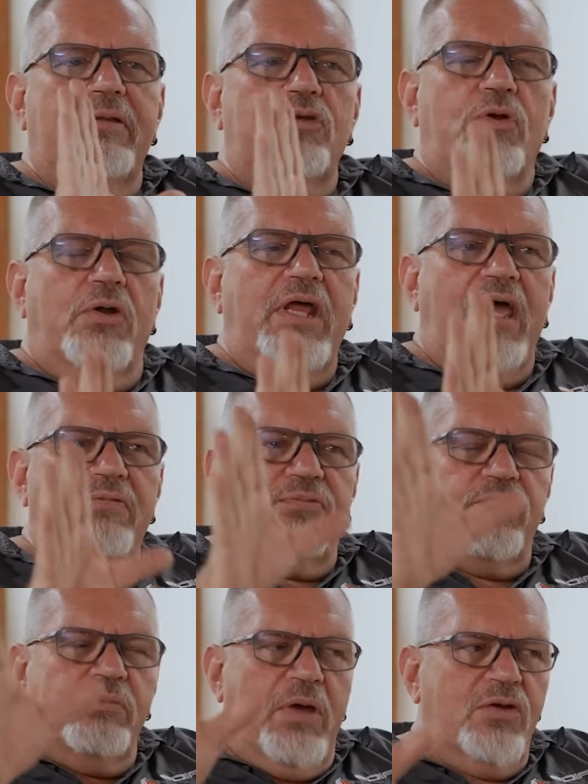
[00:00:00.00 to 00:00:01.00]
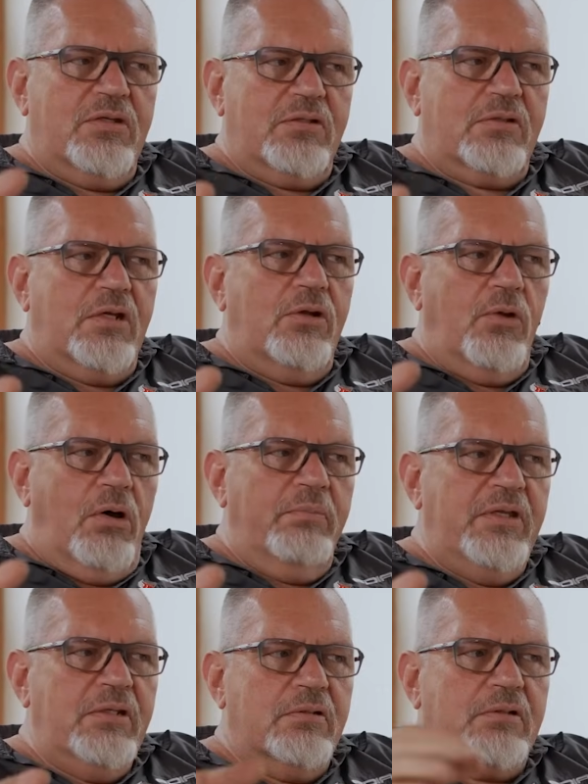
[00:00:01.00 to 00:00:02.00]
You've got to have remote
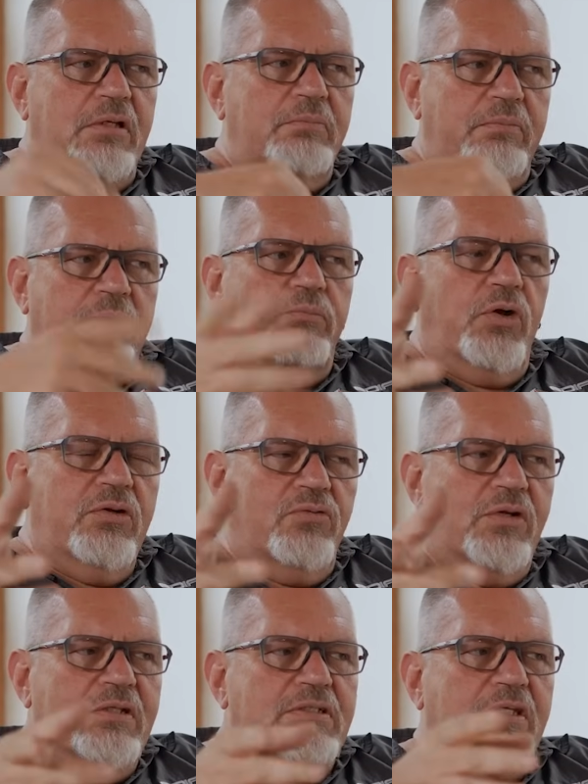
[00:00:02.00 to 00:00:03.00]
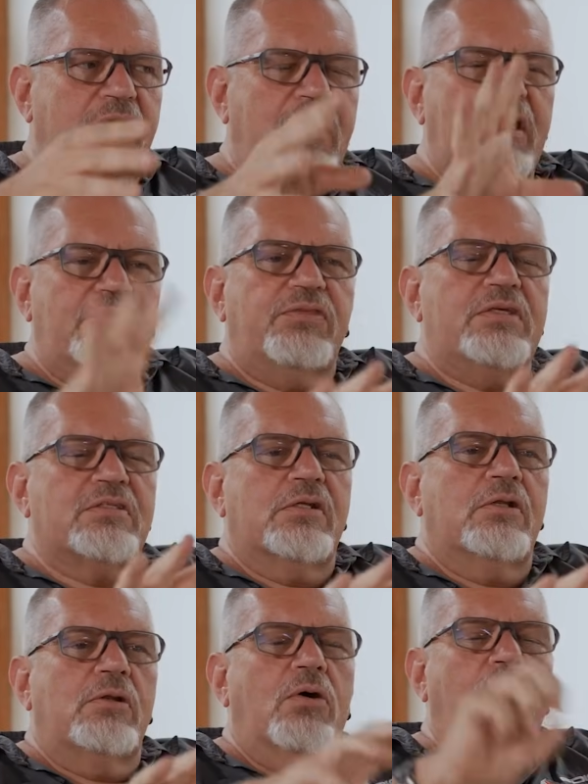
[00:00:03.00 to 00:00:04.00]
alarming, um, monitoring, so that if there's
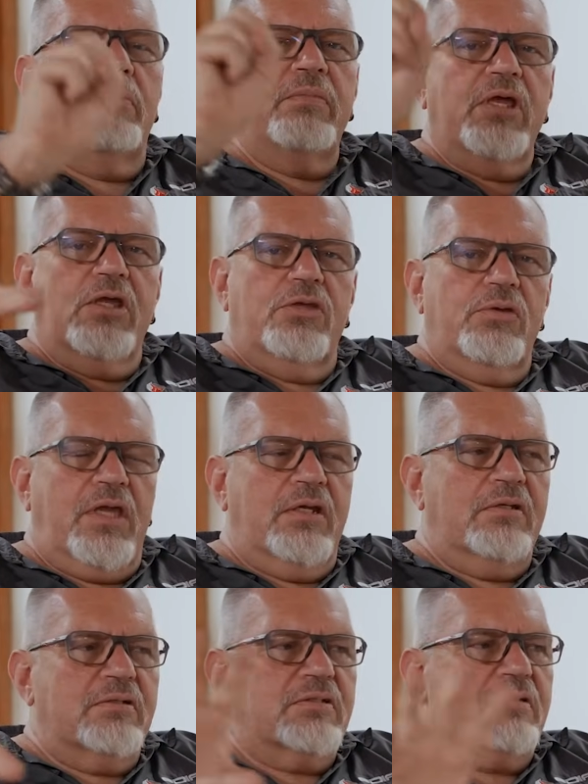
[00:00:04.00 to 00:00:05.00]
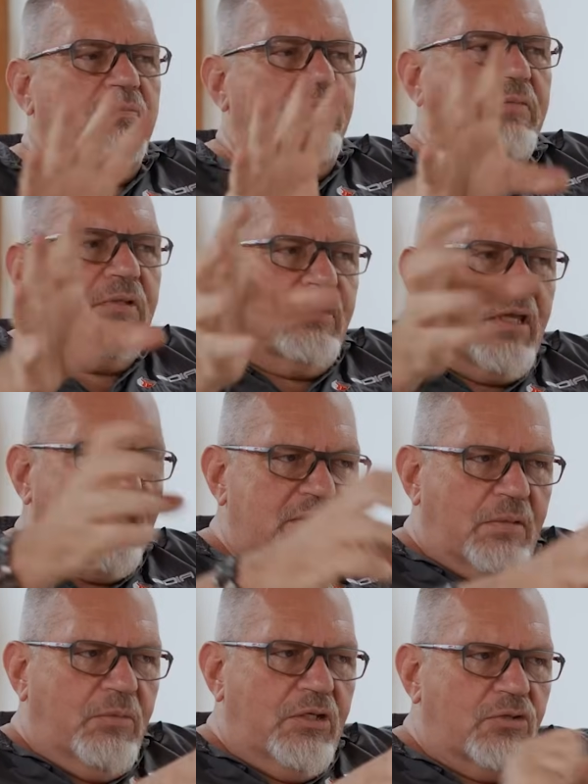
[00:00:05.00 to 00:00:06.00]
an alarm, you can get
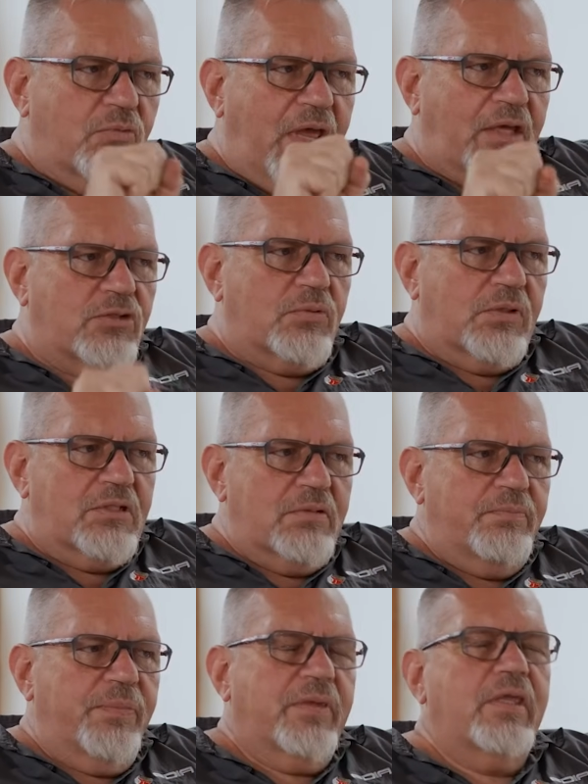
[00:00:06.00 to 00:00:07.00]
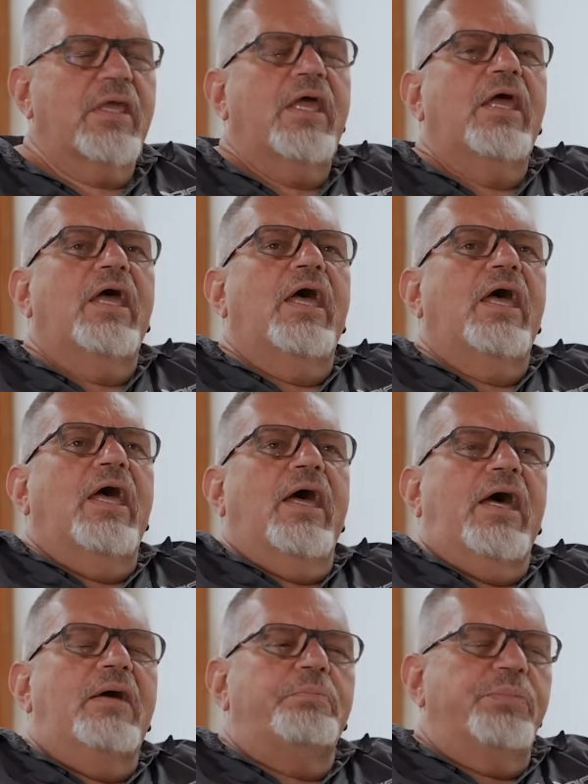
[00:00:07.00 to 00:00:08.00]
somebody to react to it.
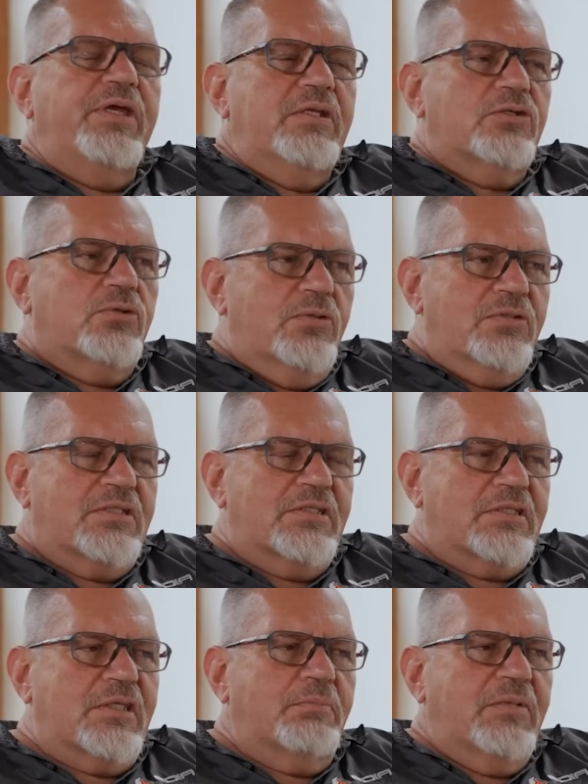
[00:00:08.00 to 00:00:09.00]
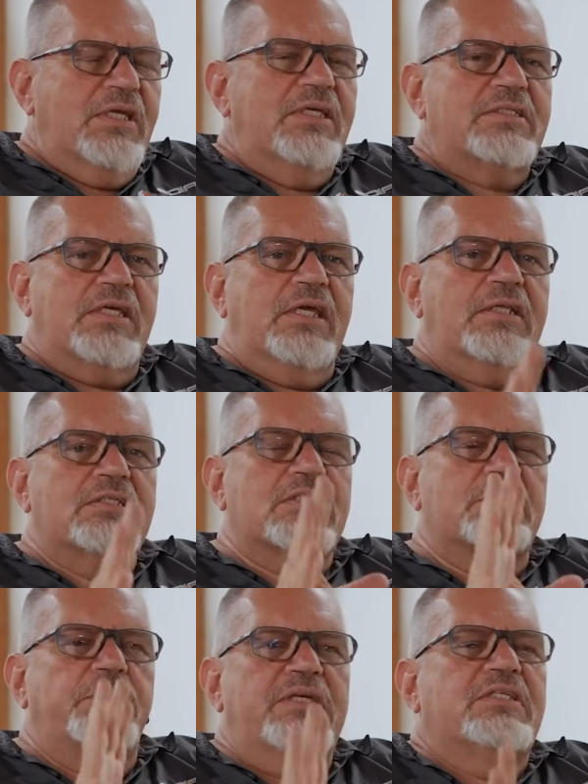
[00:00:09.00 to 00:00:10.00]
A P2 system is in
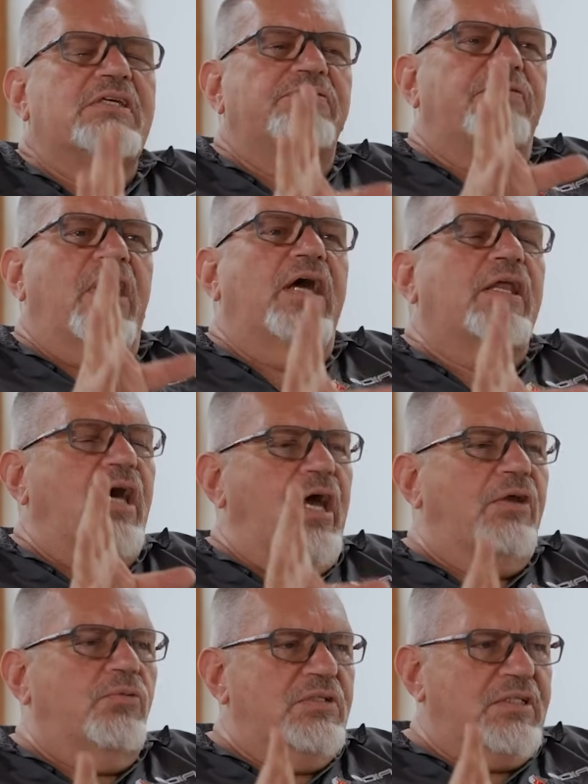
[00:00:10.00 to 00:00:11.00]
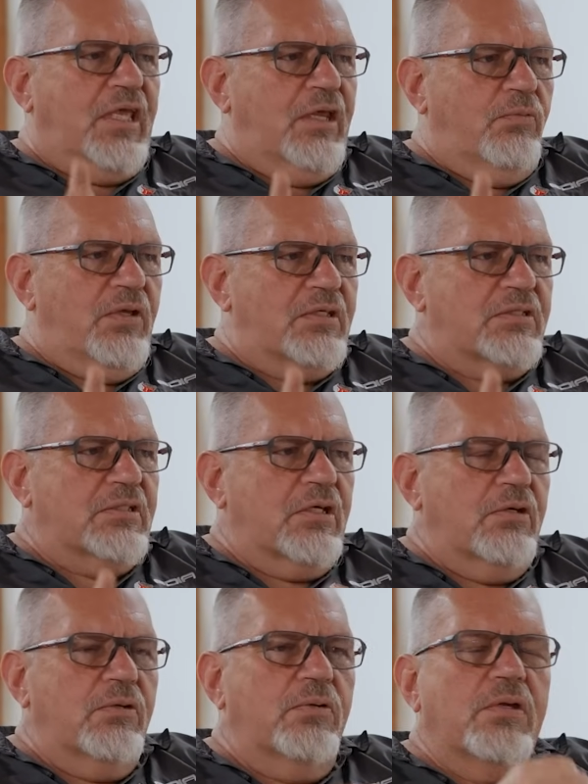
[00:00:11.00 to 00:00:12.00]
specified high risk areas.
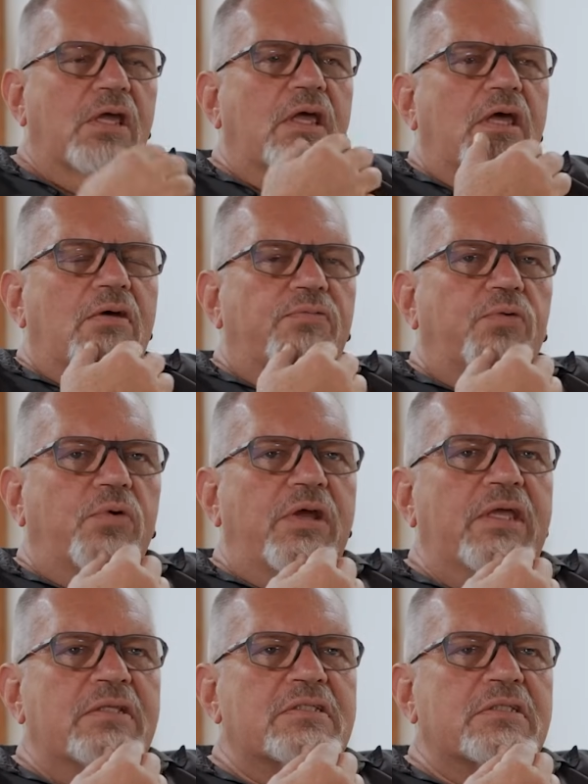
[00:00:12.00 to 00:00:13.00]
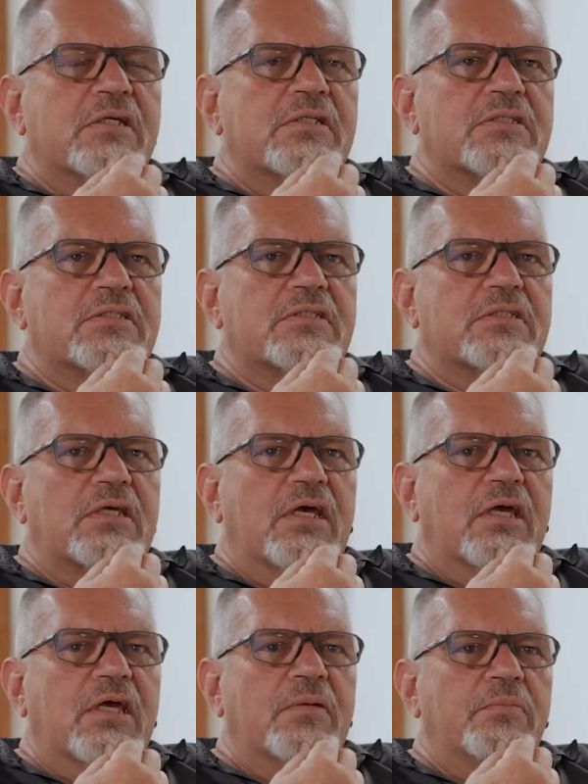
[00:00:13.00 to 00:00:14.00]
So, for instance,
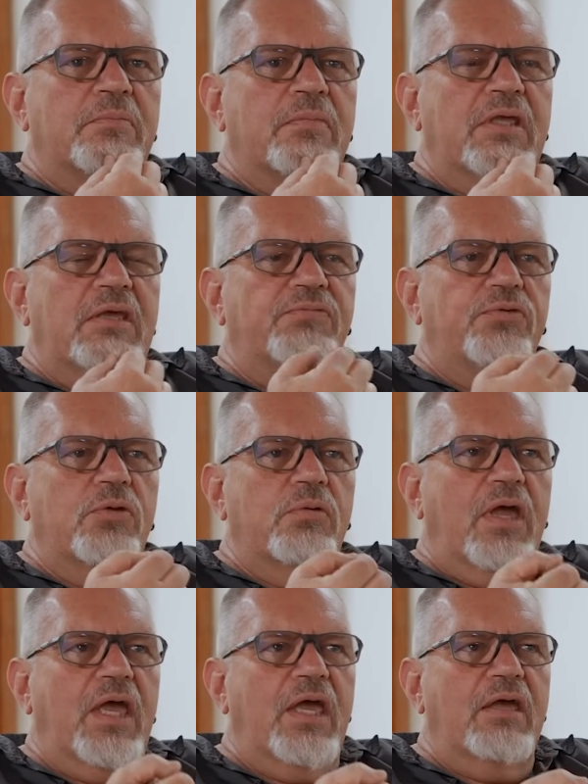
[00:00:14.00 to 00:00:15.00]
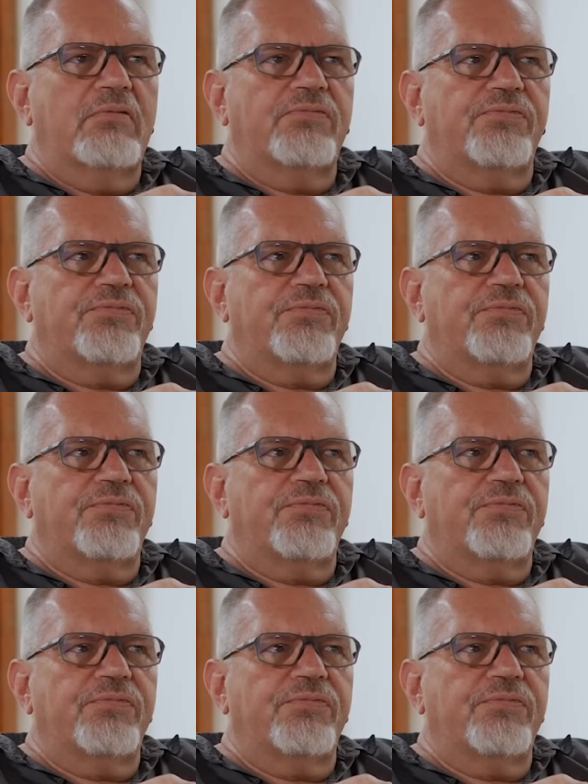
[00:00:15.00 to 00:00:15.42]
um, if you have